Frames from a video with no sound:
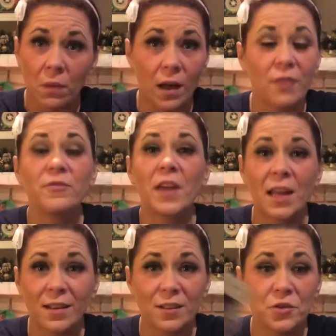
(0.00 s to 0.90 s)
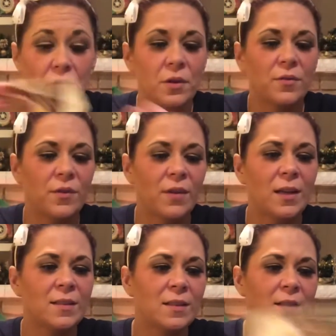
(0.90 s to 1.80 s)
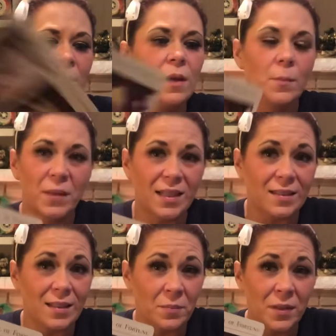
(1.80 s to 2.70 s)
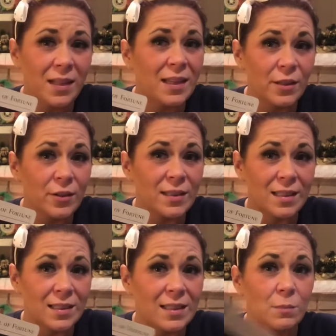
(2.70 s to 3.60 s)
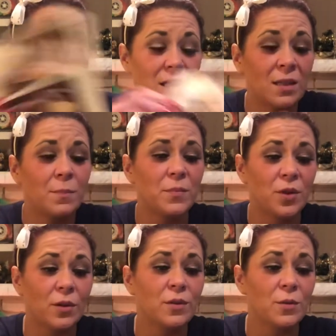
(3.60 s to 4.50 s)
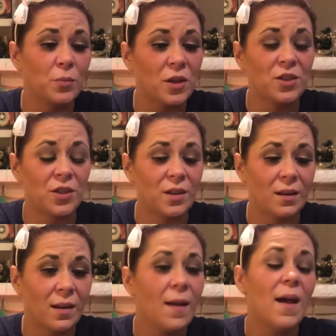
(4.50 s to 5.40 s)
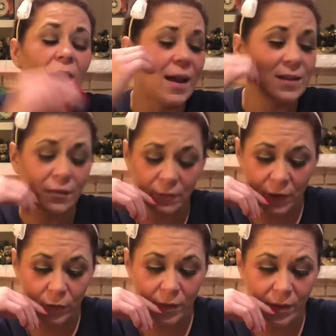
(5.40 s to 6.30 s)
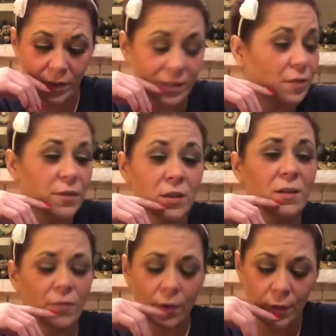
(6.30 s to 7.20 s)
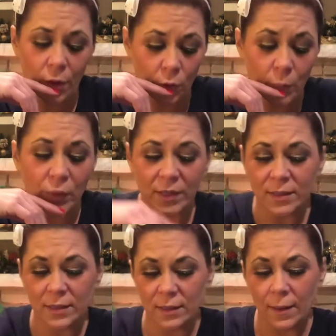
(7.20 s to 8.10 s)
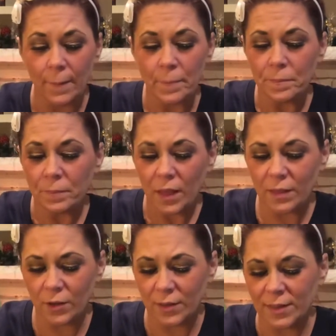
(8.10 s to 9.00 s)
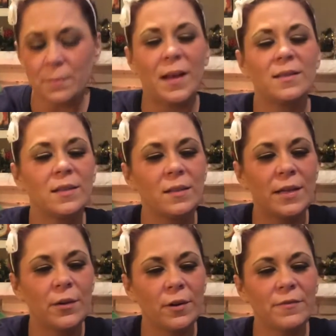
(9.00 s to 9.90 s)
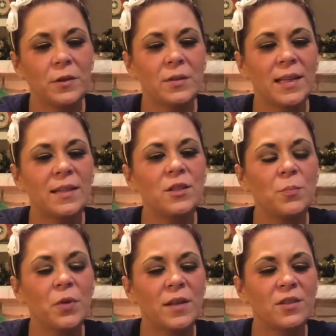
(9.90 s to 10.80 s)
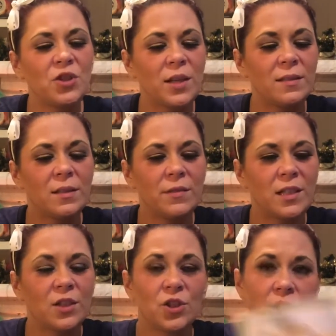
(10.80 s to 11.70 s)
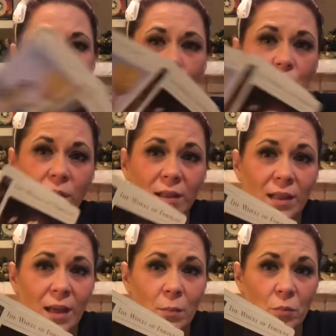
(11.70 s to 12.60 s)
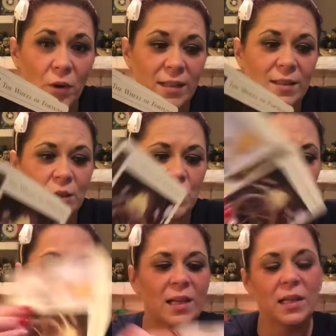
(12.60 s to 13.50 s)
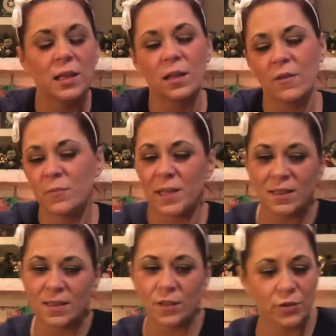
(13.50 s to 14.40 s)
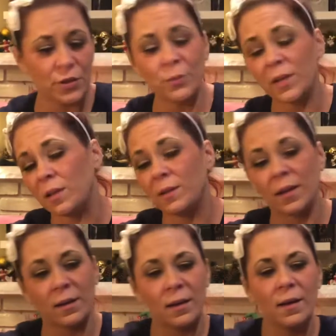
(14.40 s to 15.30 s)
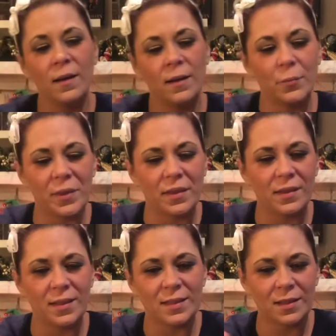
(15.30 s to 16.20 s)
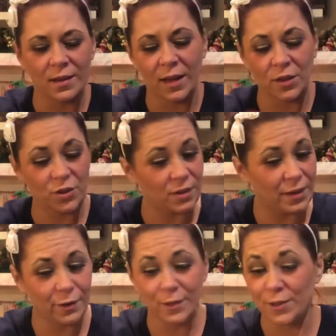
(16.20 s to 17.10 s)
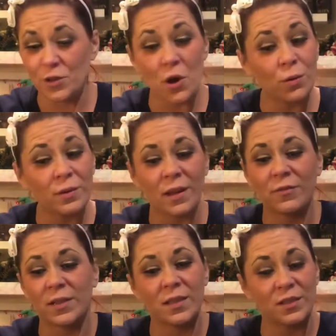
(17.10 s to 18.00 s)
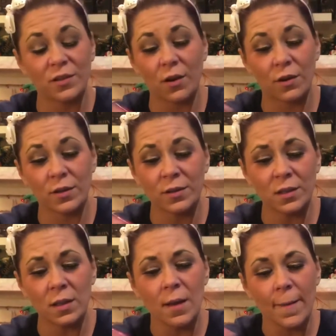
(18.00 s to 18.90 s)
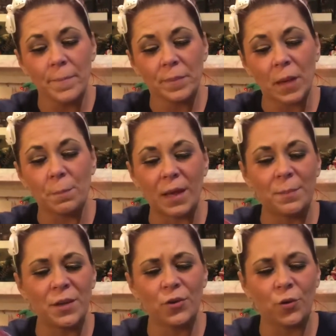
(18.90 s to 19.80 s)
faded turn of events, because somebody here is in some deep, dark depression, and I feel is feeling very hopeless. There is a masculine here, I feel, needing to break the chains of addiction to really embrace a new beginning of love, because there's no healing within this connection. There is no love in these cards. Maybe you're